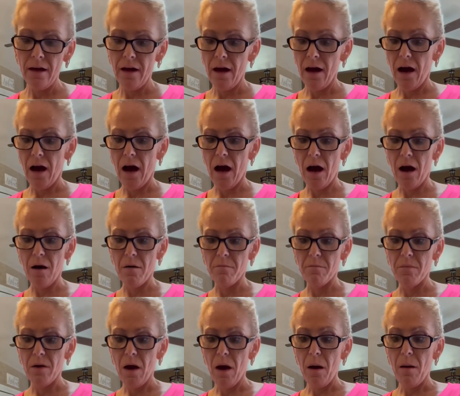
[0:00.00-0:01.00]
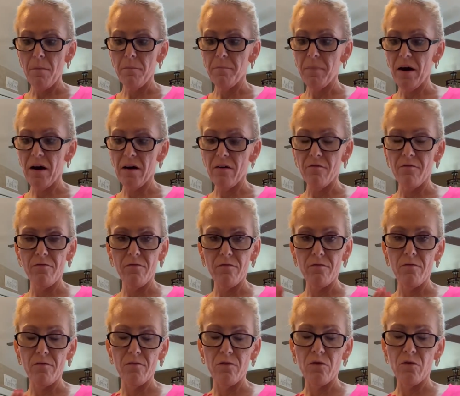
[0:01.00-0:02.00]
But
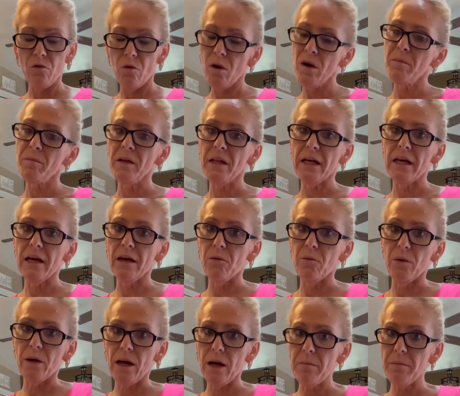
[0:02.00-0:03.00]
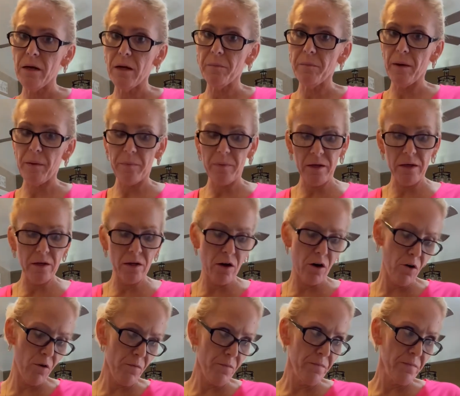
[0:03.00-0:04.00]
normally when I make my
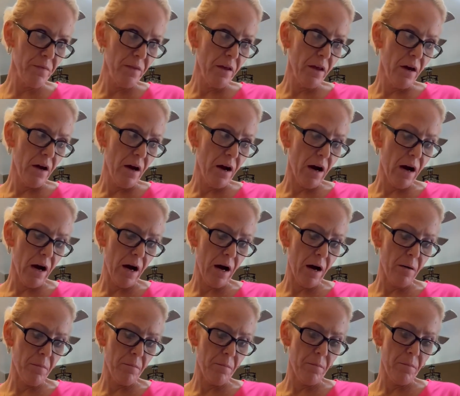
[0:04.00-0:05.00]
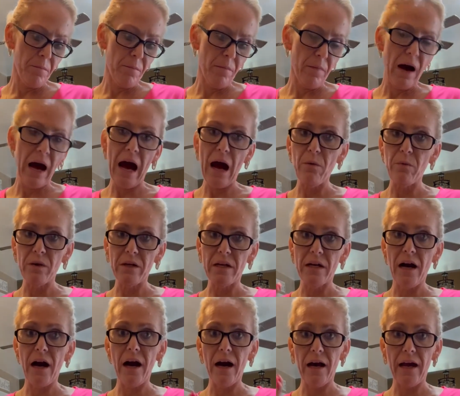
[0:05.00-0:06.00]
Pico, I would
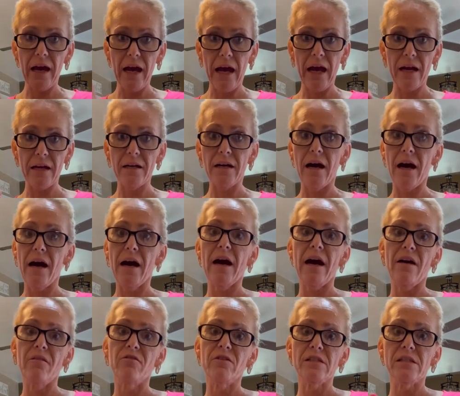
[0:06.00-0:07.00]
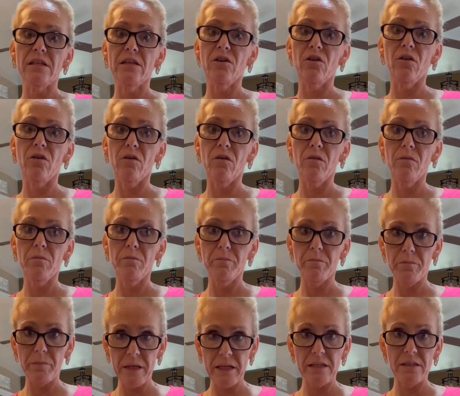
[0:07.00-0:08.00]
hand cut every single
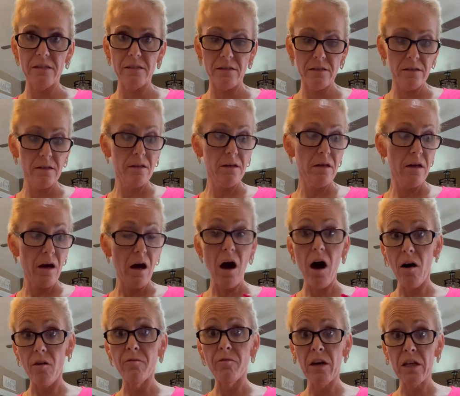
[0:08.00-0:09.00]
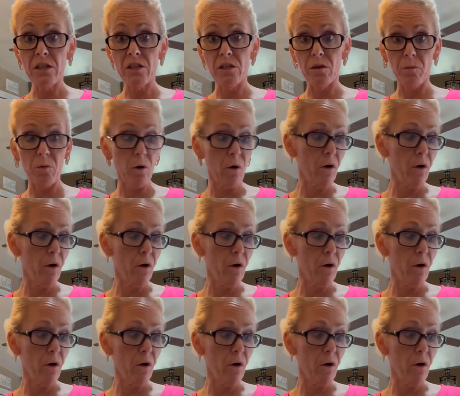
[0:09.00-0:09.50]
piece of vegetable.